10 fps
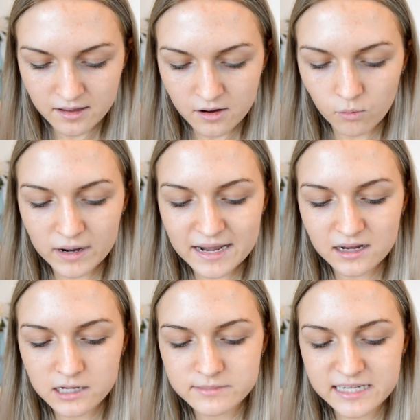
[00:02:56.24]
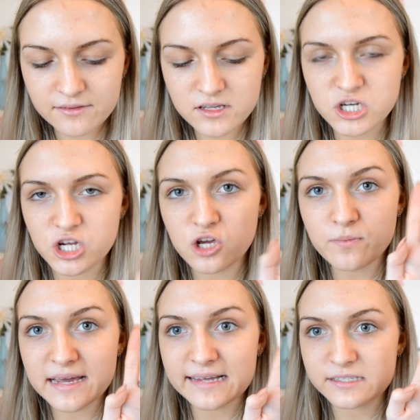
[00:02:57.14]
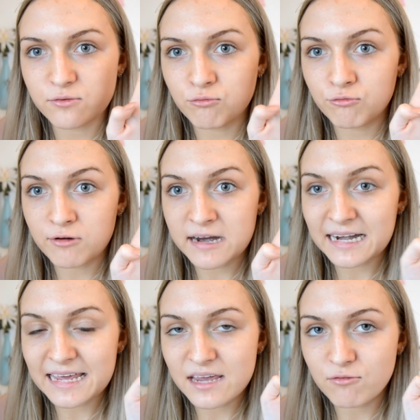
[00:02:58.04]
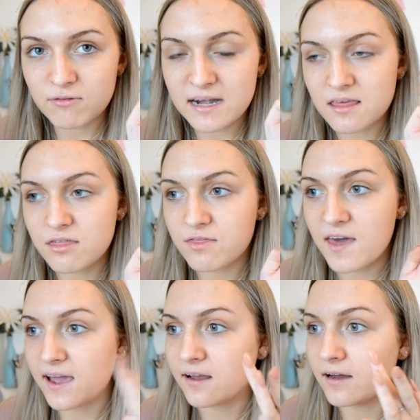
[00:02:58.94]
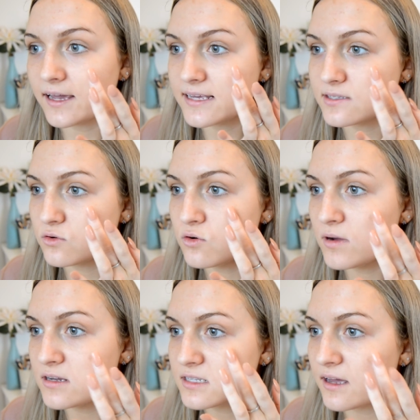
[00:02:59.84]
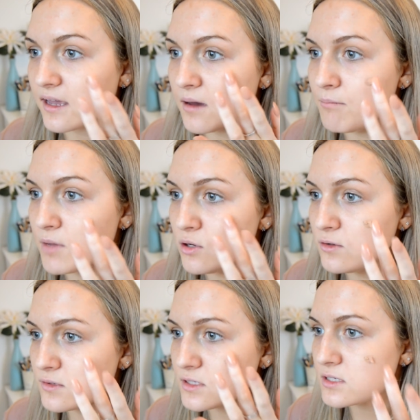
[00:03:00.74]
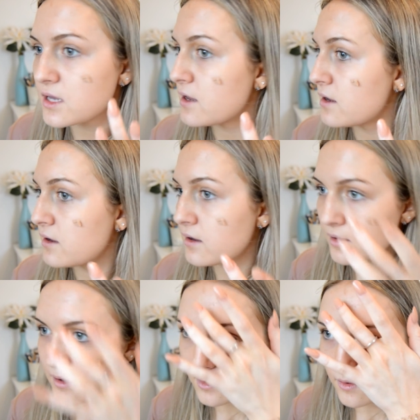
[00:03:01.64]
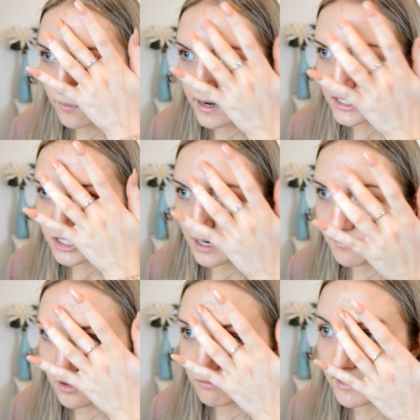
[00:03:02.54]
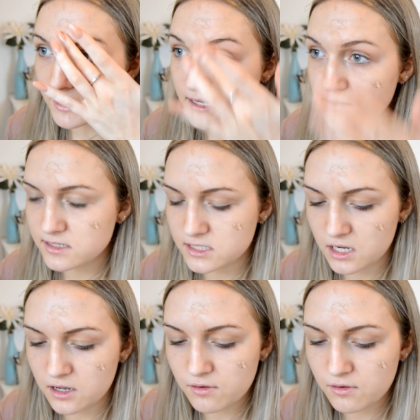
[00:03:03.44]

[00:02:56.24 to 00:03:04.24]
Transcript: When it comes out the tube it's really thick, like it's almost like a mousse, which I'm not really used to.